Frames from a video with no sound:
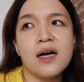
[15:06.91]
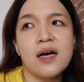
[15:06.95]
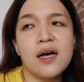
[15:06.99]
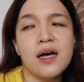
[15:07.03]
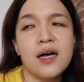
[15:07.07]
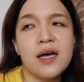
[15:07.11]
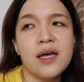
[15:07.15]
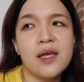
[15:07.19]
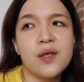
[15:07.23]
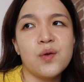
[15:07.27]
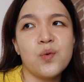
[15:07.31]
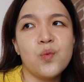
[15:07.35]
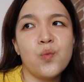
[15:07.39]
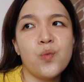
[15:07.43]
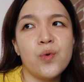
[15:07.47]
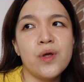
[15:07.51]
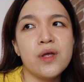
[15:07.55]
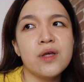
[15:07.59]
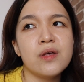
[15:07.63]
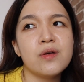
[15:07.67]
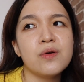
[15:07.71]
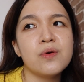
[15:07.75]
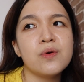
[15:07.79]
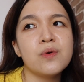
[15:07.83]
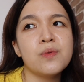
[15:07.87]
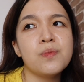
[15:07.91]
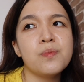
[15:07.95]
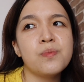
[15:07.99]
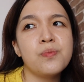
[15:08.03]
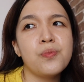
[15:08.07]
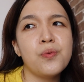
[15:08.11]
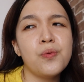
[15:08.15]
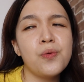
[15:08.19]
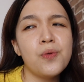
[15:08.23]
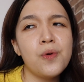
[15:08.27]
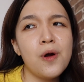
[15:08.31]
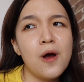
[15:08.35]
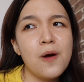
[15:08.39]
I will
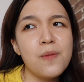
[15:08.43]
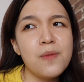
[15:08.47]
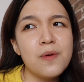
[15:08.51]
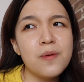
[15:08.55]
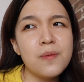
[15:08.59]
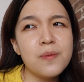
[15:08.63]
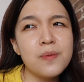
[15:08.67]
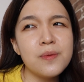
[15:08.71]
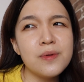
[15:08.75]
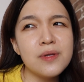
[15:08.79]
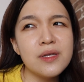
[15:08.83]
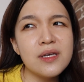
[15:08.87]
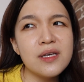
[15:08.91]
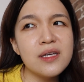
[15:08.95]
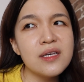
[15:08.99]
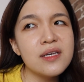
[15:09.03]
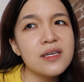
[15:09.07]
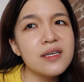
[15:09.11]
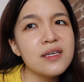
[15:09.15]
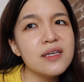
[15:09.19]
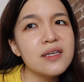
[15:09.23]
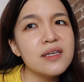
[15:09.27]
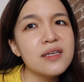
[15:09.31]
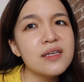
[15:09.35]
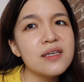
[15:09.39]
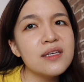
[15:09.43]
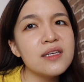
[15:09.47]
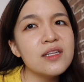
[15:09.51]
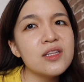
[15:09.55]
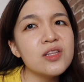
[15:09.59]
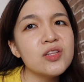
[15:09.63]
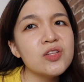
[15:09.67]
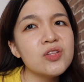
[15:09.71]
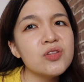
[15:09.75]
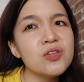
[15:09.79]
probably